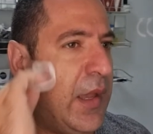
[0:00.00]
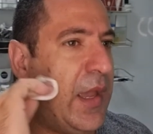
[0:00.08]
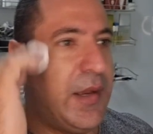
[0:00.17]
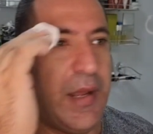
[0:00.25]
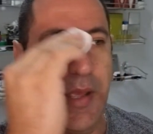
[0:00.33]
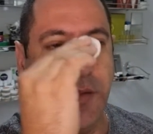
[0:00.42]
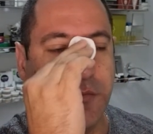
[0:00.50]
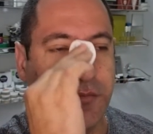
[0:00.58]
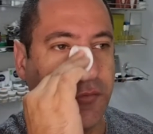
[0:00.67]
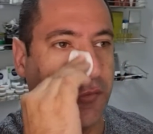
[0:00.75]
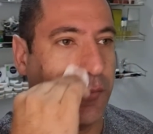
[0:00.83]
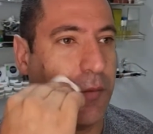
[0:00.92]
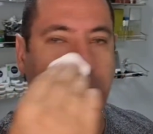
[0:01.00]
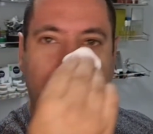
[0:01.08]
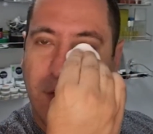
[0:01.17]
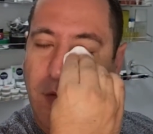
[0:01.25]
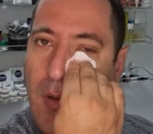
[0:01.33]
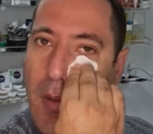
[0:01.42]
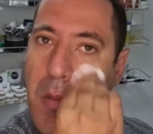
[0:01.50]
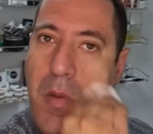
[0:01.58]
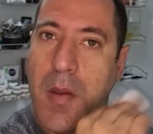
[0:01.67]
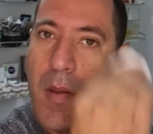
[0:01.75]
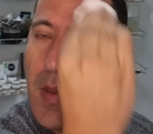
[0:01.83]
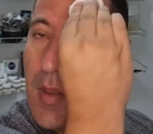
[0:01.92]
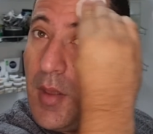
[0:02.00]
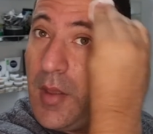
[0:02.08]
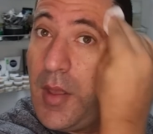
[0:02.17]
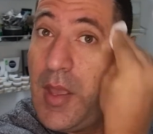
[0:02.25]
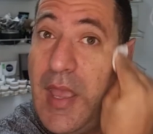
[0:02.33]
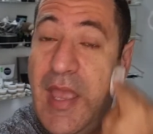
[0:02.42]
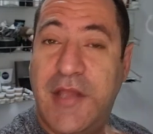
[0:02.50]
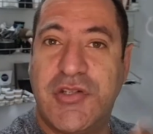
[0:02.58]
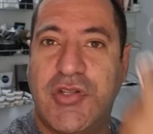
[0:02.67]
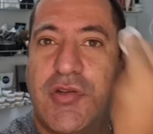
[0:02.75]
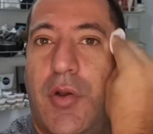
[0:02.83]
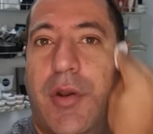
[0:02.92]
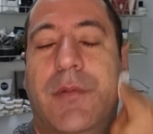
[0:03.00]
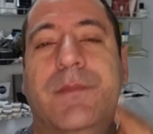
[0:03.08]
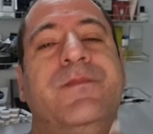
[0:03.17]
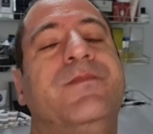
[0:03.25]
and it has serrated edges on it.